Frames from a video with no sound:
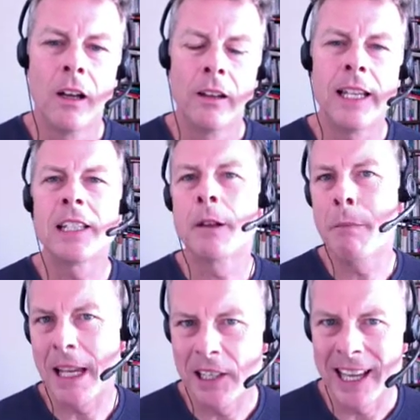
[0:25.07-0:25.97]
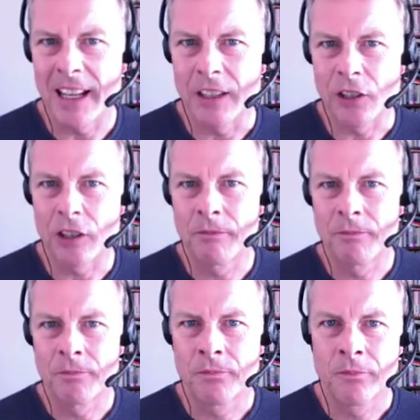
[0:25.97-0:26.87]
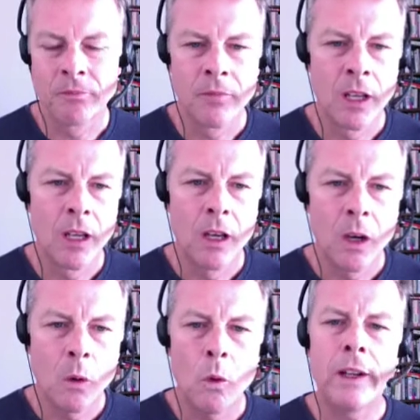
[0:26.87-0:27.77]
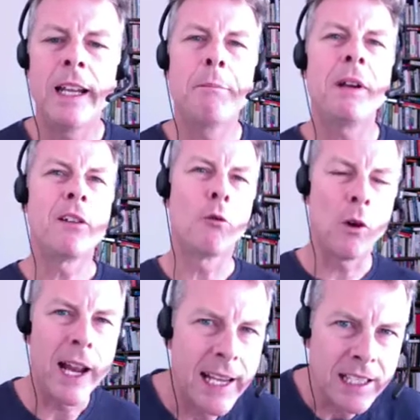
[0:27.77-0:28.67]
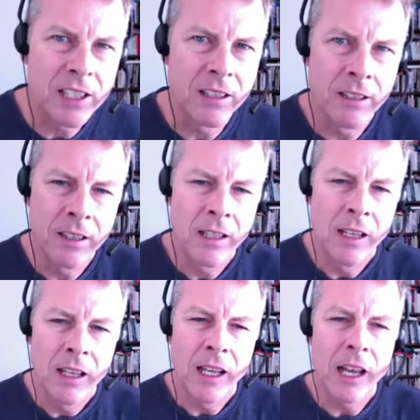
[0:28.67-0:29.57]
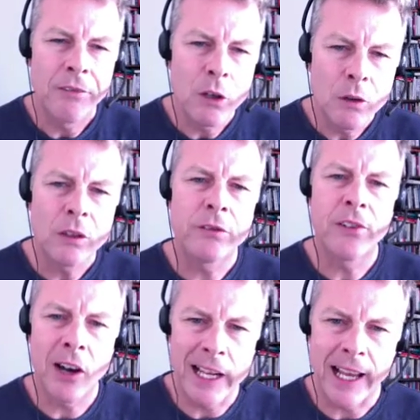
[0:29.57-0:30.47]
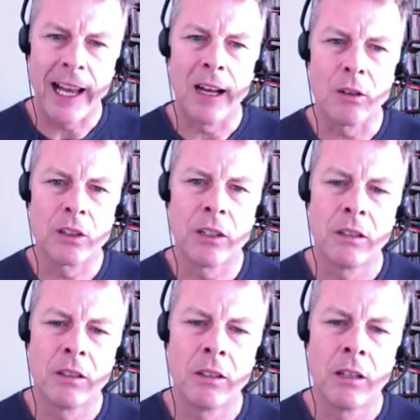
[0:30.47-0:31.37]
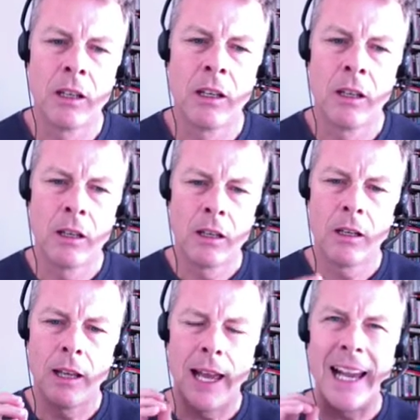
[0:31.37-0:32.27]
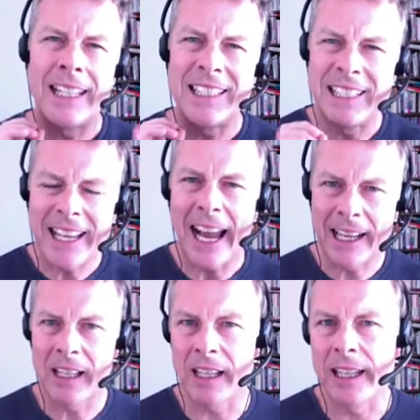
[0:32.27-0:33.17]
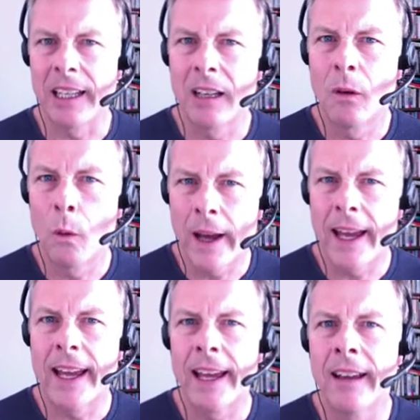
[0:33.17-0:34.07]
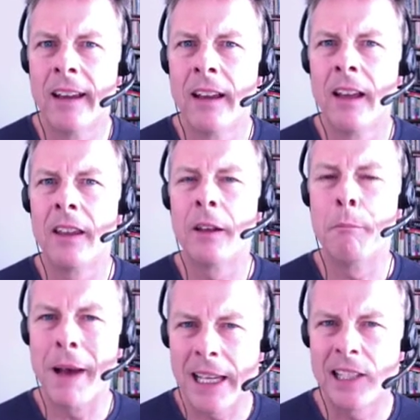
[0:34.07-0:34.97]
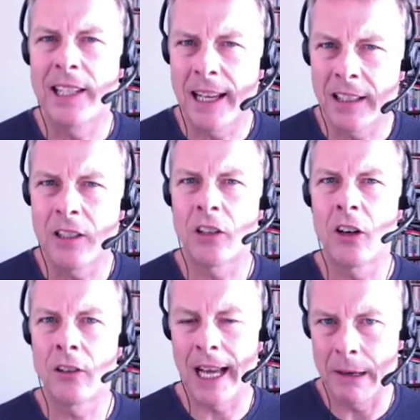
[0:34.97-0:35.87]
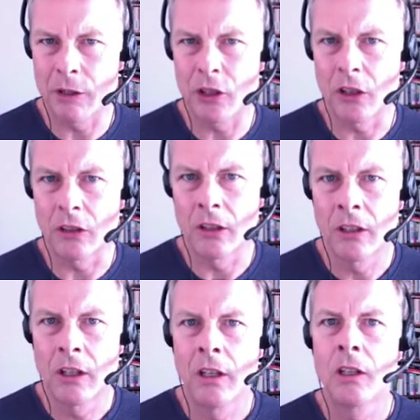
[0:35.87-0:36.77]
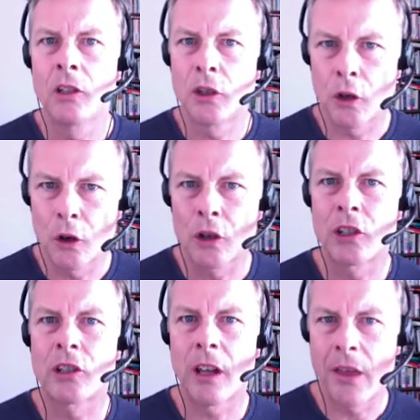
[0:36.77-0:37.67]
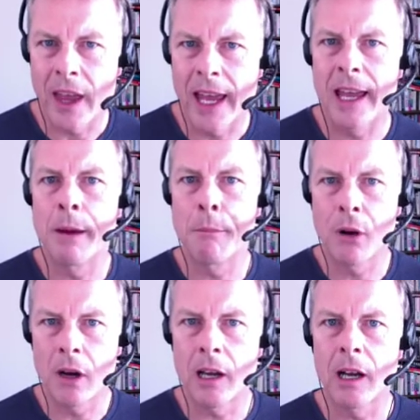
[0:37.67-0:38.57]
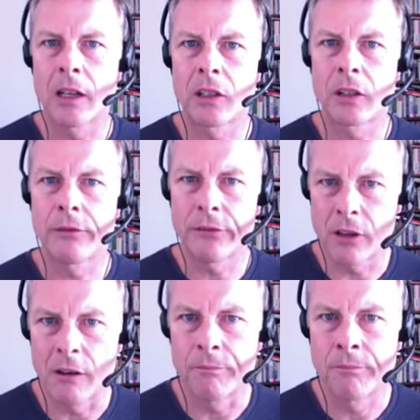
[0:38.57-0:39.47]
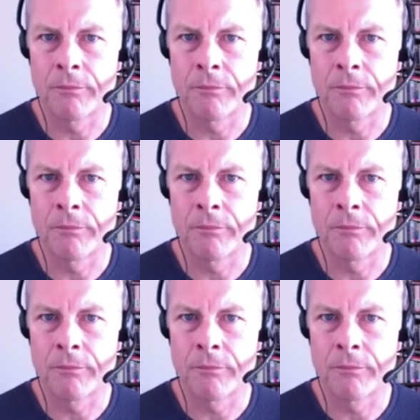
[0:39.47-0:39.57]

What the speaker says: These are the best sellers. Wouldn't it be great if you could find out exactly where the best sellers on Amazon sourced their products from?